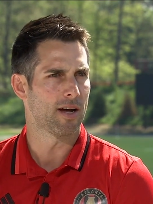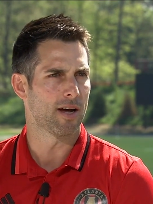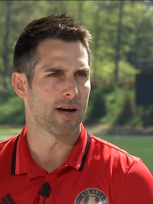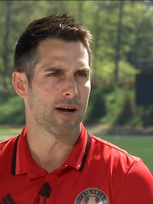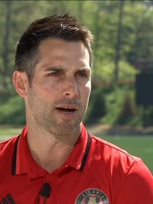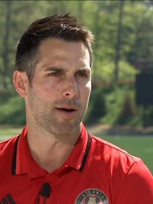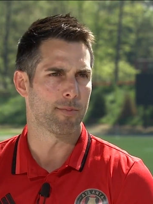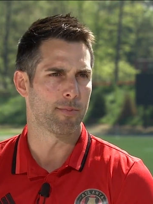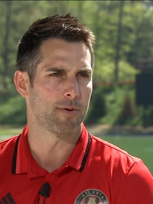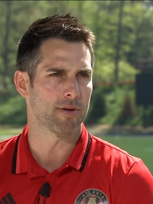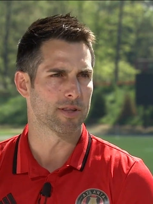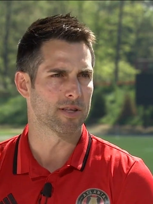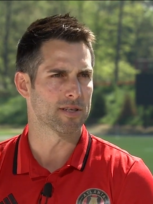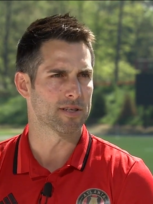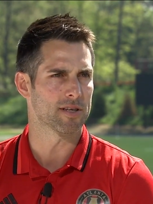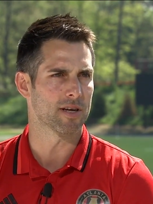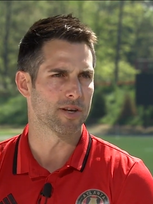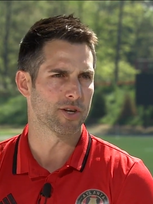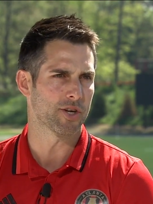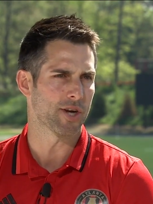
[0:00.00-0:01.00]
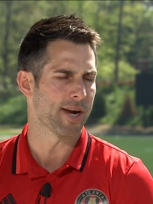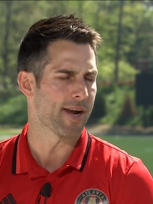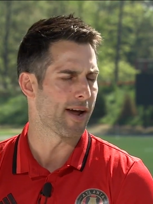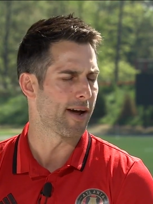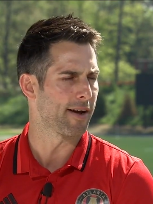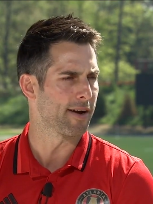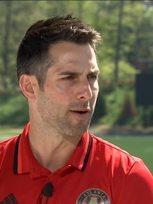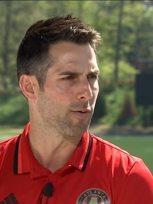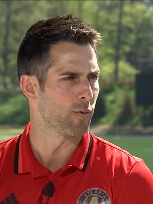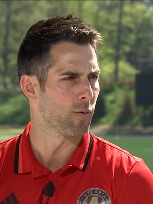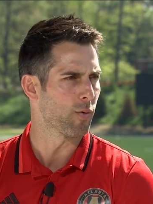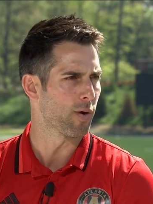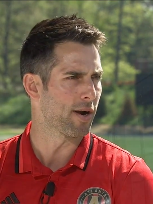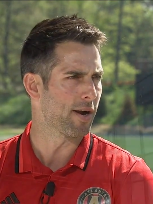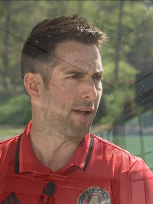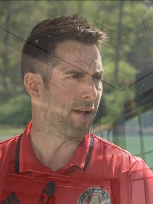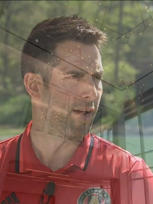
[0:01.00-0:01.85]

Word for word: Um, with the sunshine out here, we wanted to